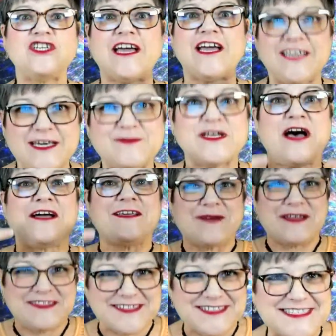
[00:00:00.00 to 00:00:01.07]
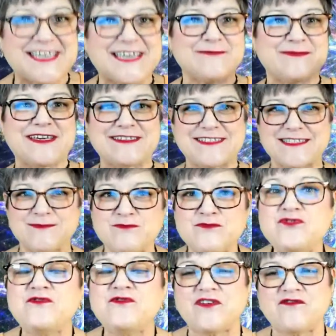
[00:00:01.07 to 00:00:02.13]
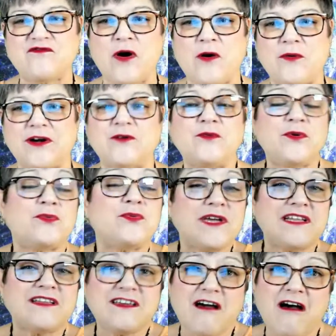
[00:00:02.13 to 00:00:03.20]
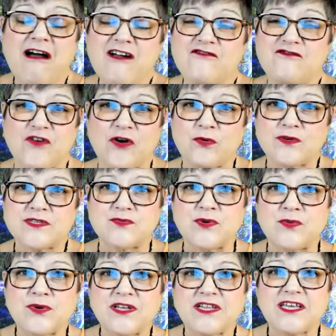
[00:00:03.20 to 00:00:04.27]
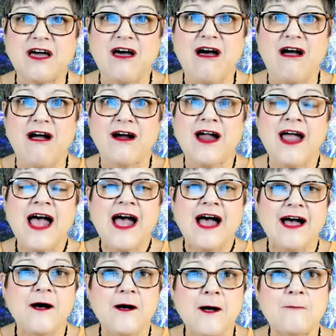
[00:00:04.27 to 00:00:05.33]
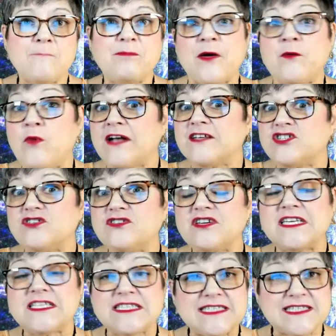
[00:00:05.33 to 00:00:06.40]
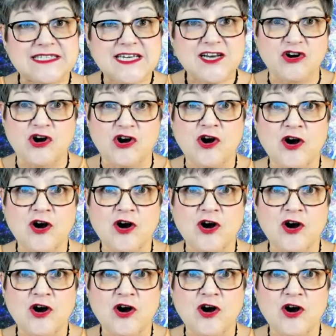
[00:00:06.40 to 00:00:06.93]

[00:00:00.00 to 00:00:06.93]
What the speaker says: I keep talking about this thing because it's moving forward, and we really are, folks. We really are. I want you to consider